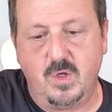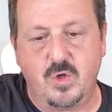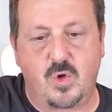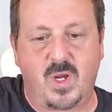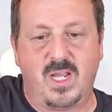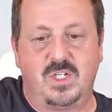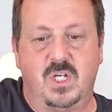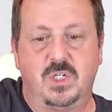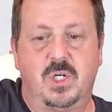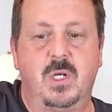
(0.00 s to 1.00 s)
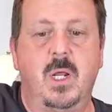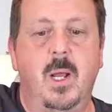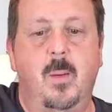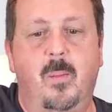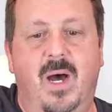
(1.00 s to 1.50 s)
You create tension
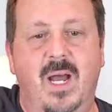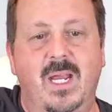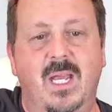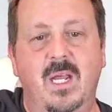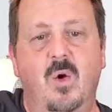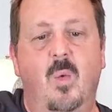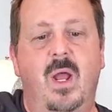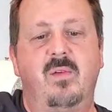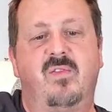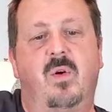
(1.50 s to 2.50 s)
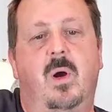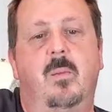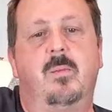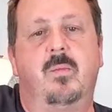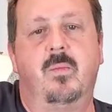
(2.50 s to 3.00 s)
by getting away
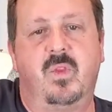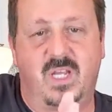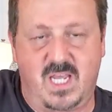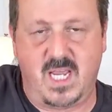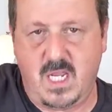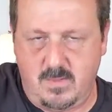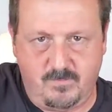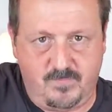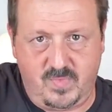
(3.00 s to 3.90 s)
from the key,